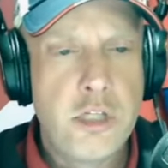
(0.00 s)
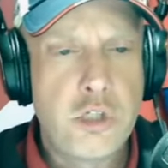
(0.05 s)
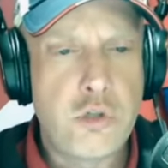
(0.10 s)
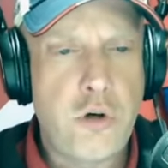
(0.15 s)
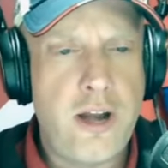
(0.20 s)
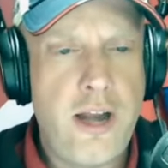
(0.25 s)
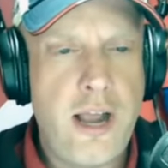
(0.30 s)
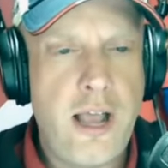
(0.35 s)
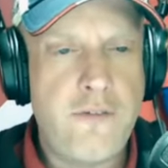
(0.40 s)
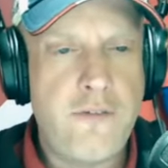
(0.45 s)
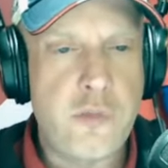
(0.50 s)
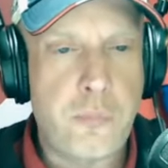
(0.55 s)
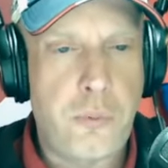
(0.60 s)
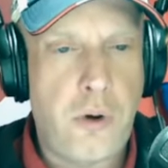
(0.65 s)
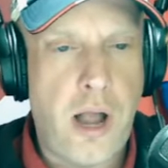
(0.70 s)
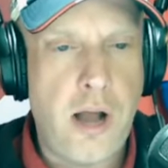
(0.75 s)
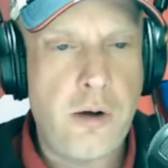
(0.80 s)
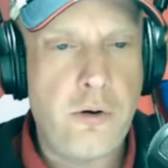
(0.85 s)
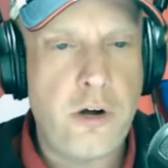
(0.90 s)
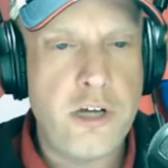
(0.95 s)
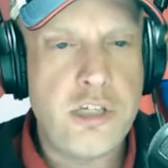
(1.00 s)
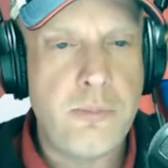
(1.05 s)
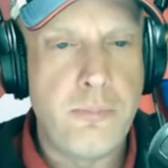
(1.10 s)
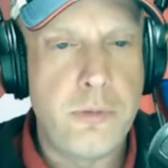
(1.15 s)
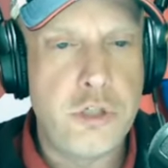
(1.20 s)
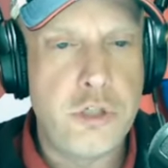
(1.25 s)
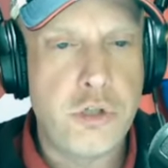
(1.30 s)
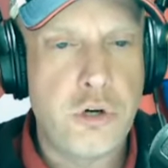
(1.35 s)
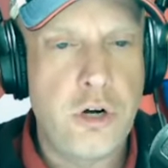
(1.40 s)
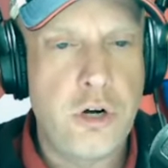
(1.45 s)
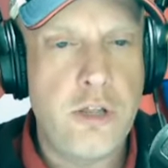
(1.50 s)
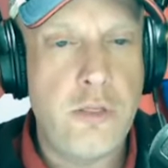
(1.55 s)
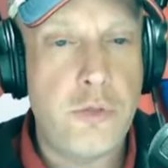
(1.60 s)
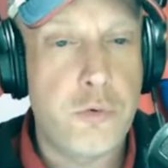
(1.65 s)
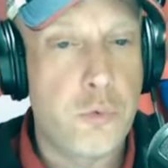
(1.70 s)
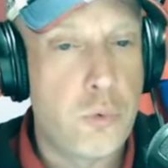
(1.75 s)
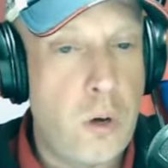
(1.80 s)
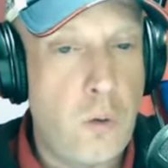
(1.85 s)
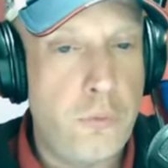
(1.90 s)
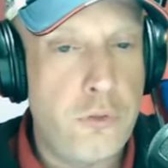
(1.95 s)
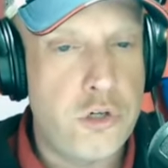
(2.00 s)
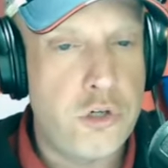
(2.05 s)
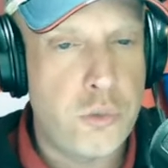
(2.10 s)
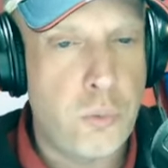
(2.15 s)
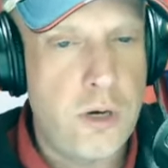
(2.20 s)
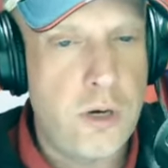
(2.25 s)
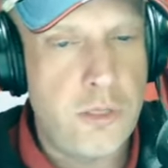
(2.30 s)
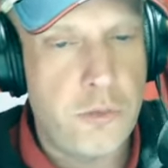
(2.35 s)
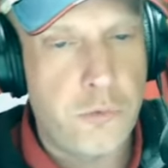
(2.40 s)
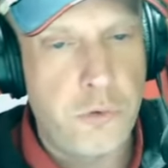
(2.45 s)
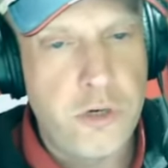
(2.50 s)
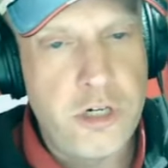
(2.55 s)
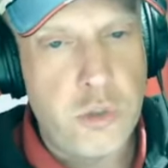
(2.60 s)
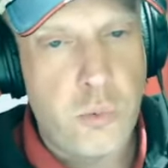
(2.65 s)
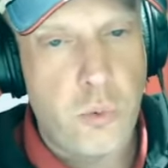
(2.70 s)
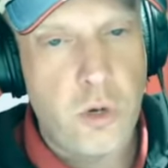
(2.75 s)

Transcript: Trineyev's progress and maturity throughout the 23